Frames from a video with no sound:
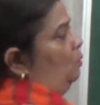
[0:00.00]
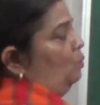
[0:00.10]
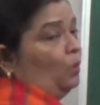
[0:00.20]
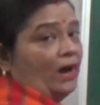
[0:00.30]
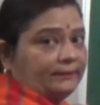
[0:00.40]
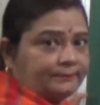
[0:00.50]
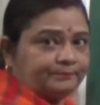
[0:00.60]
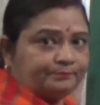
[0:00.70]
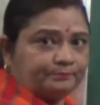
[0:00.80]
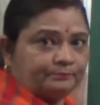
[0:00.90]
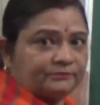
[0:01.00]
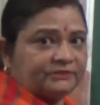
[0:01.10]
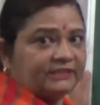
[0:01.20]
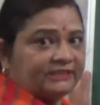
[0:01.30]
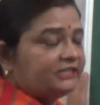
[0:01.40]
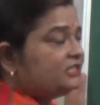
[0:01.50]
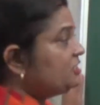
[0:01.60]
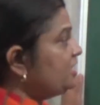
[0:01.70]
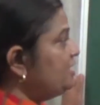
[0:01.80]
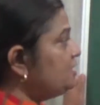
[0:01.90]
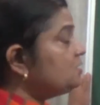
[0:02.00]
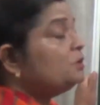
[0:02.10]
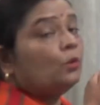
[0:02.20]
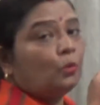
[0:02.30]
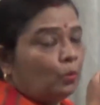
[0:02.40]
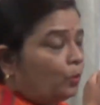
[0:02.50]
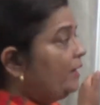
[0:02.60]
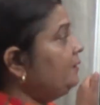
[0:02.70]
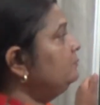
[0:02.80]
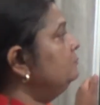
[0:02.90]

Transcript: 1. Energy shell is 1.